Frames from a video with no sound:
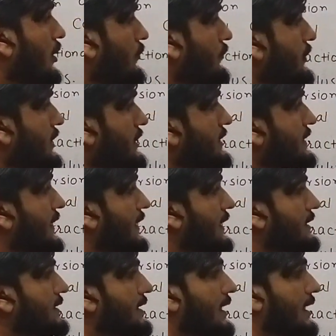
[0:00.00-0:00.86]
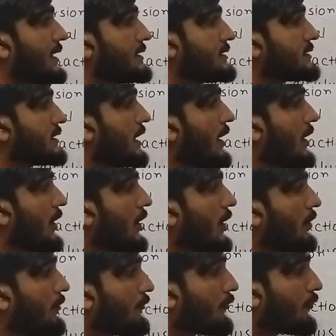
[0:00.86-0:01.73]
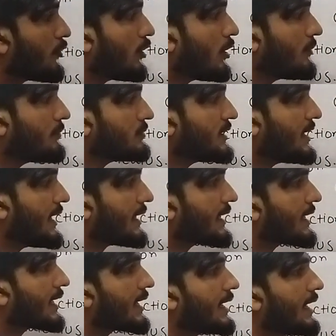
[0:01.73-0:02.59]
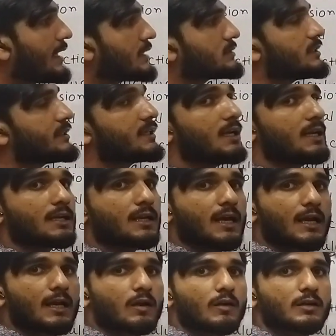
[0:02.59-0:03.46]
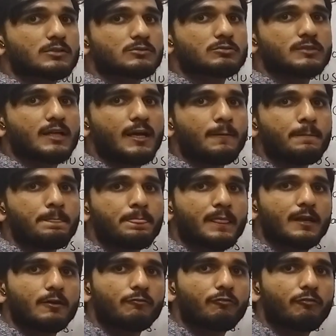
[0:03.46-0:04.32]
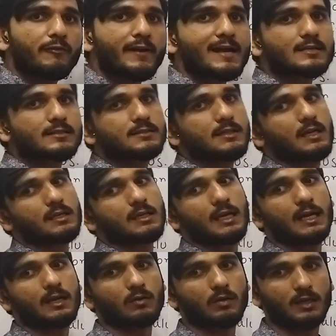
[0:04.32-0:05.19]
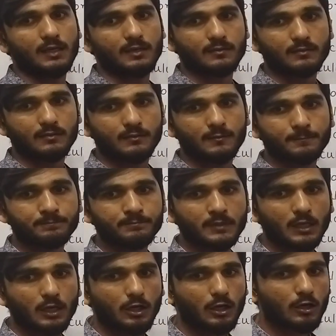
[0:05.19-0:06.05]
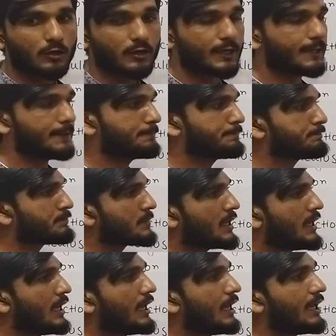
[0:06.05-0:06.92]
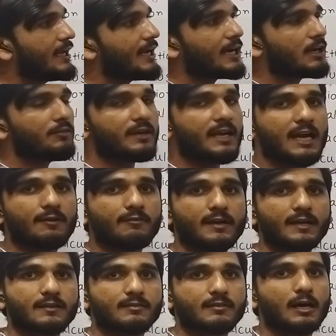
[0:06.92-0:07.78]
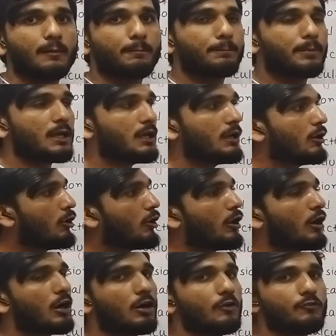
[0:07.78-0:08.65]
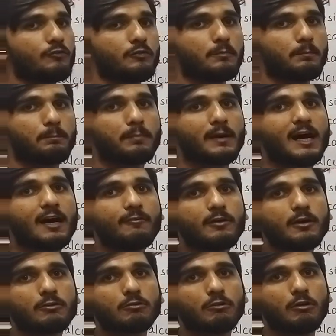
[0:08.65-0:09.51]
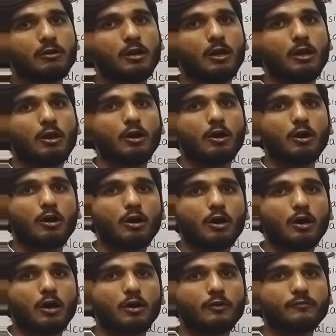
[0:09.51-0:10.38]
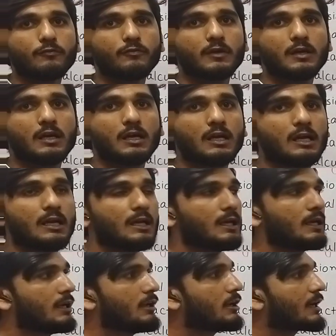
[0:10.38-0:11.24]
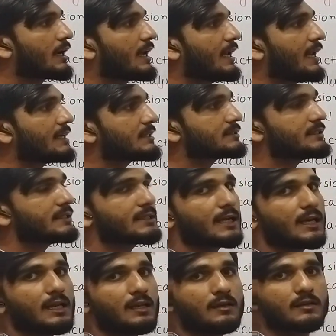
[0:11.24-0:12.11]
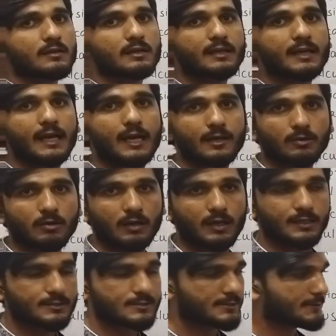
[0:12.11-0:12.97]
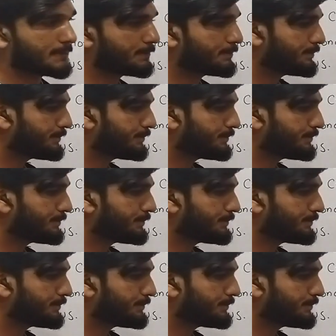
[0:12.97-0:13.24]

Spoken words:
which turned us from the classical calculus to the fractional calculus. Okay, let me have an example of power rule of classical calculus.